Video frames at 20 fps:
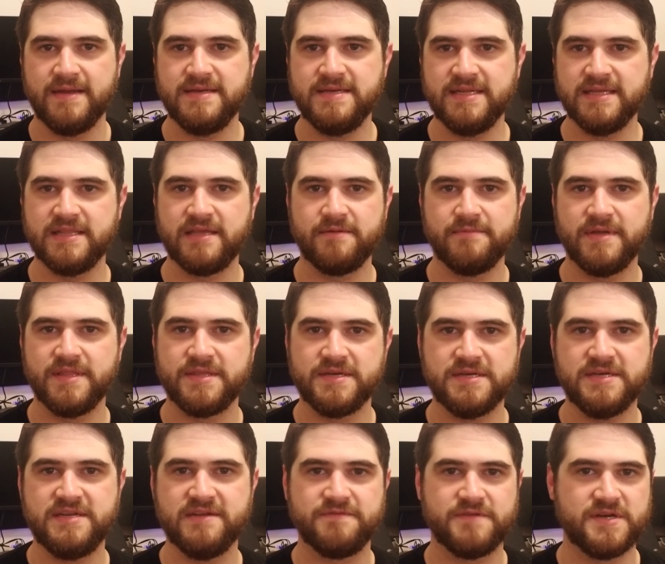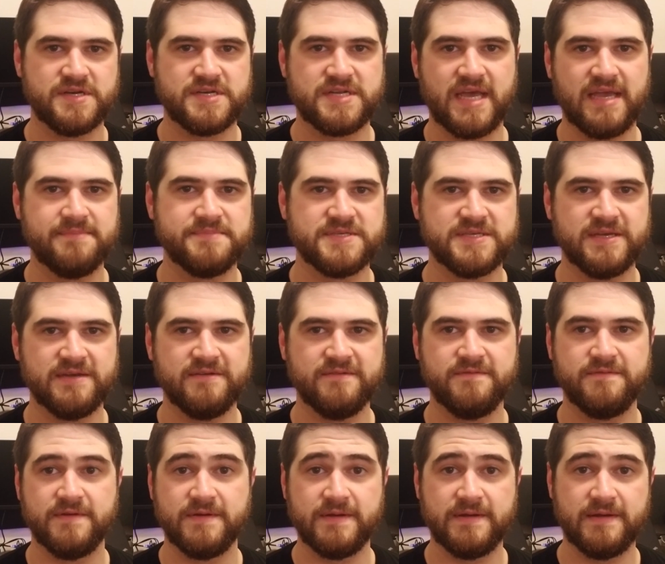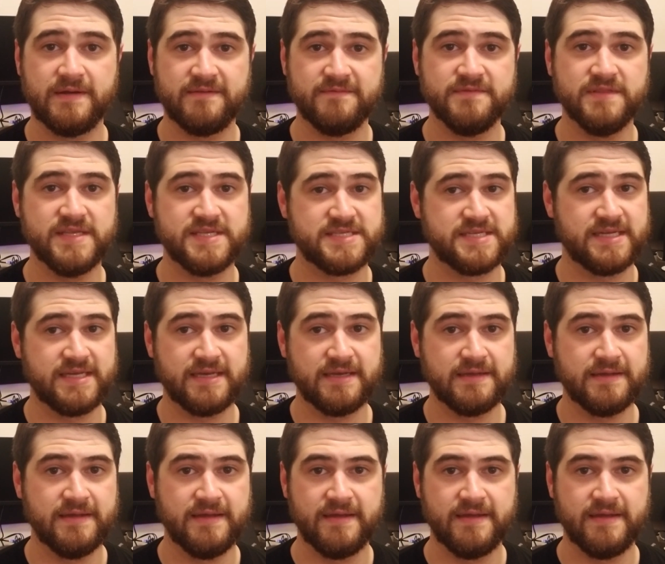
dealing with different types of listening